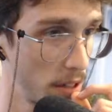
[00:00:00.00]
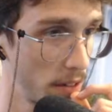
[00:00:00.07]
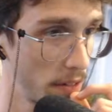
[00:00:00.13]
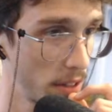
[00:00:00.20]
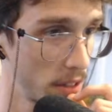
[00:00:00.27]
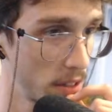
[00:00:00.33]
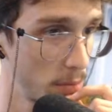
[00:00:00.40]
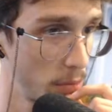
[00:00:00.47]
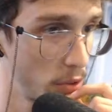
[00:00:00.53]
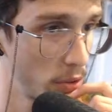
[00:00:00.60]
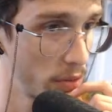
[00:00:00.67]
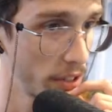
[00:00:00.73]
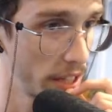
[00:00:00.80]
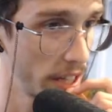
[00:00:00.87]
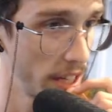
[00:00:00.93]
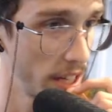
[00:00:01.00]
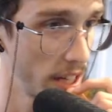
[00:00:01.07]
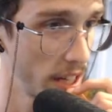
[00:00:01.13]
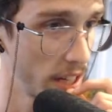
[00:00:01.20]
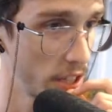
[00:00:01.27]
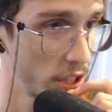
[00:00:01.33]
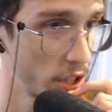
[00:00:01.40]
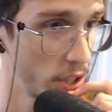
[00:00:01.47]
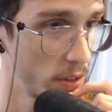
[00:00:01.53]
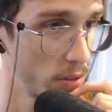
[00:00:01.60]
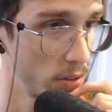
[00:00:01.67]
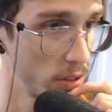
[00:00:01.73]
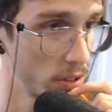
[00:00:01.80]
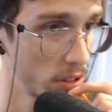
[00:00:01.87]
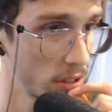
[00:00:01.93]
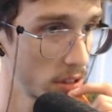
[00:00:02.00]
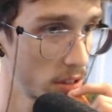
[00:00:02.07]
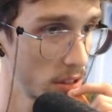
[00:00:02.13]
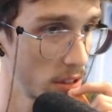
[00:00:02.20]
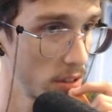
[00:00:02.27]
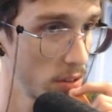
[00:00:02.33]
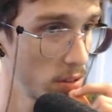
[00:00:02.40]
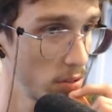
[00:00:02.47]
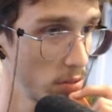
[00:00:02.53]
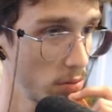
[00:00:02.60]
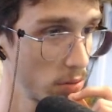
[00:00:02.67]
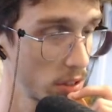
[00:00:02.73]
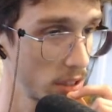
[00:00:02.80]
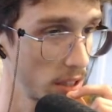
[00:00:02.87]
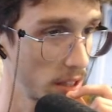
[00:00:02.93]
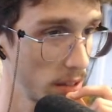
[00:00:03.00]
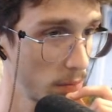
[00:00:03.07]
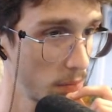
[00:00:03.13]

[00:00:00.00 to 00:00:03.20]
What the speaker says: had some overheating issues. Oh, snap.